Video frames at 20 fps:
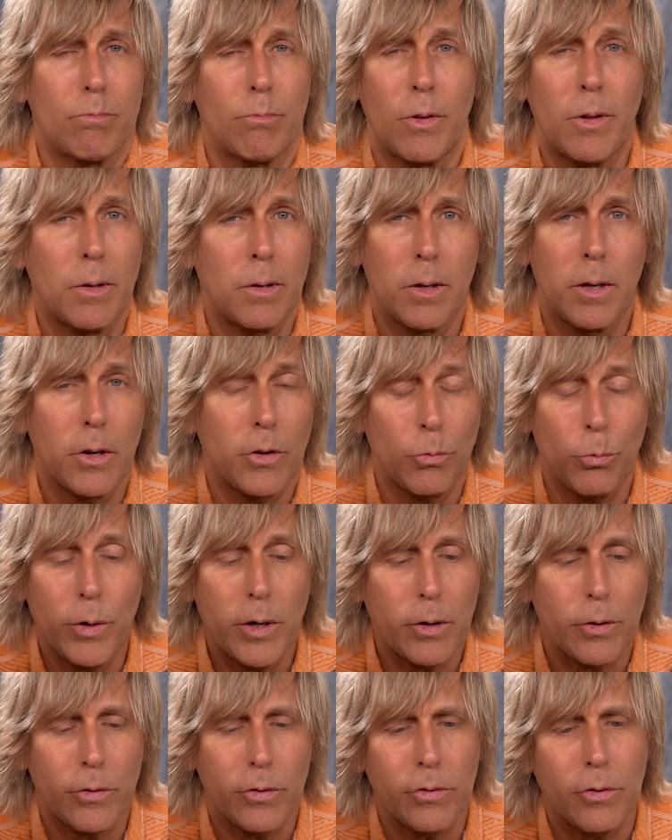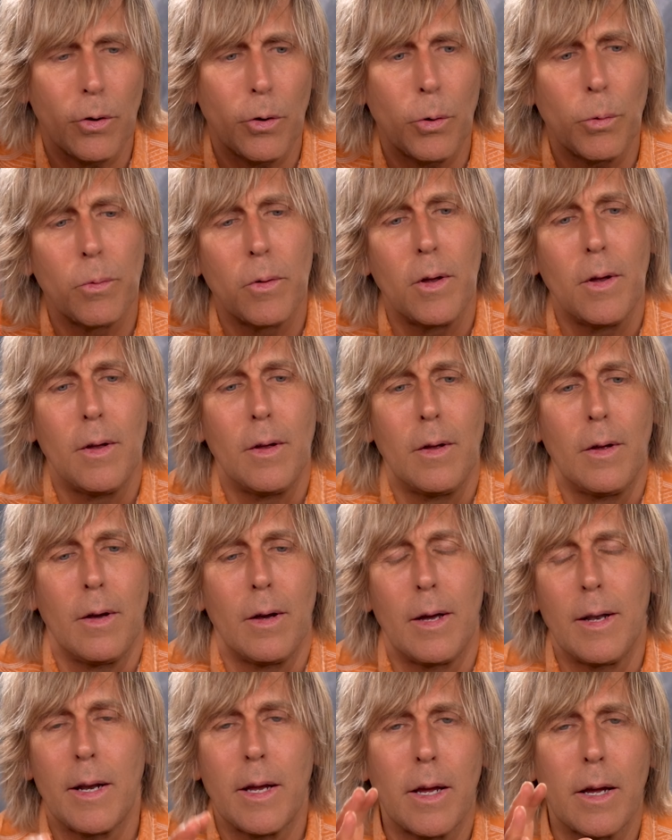next week or so.
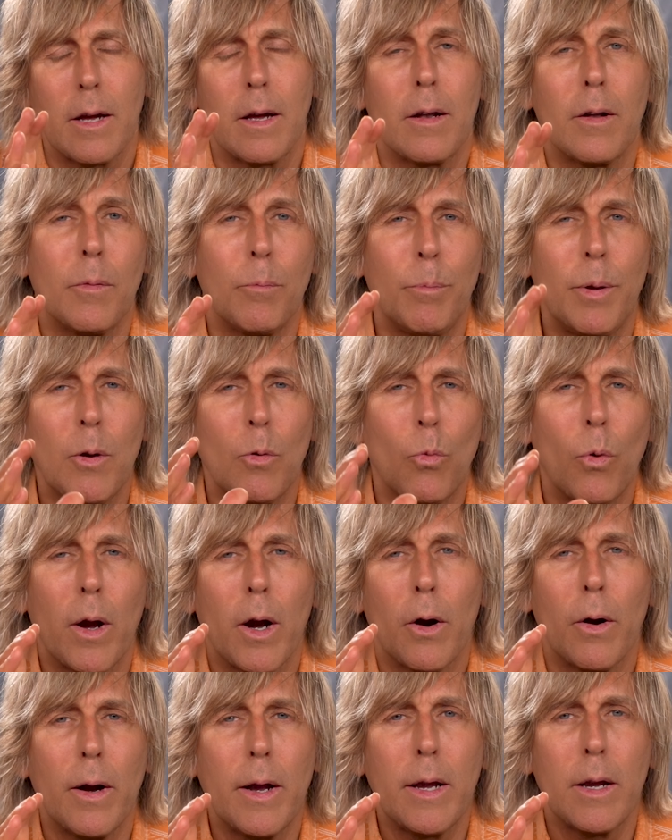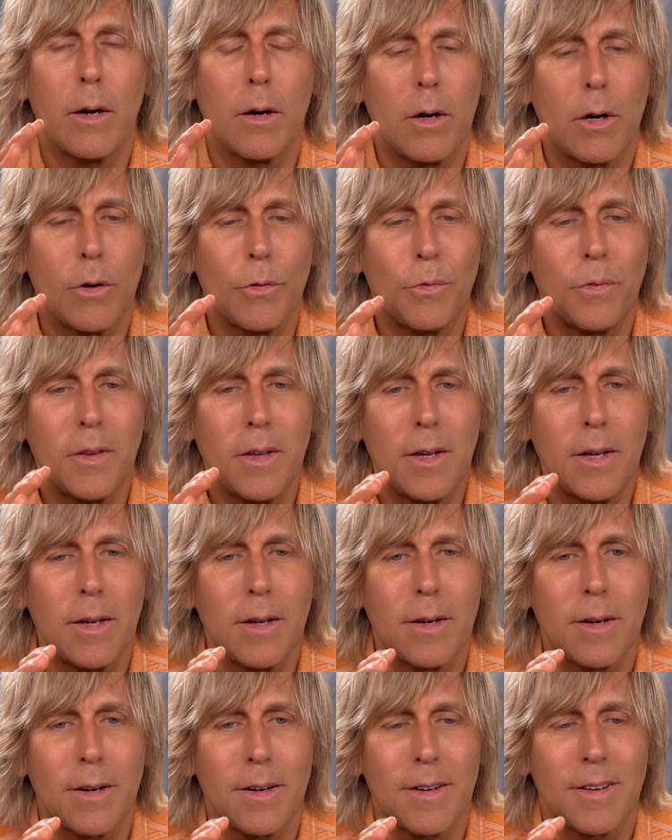And again, be wary of the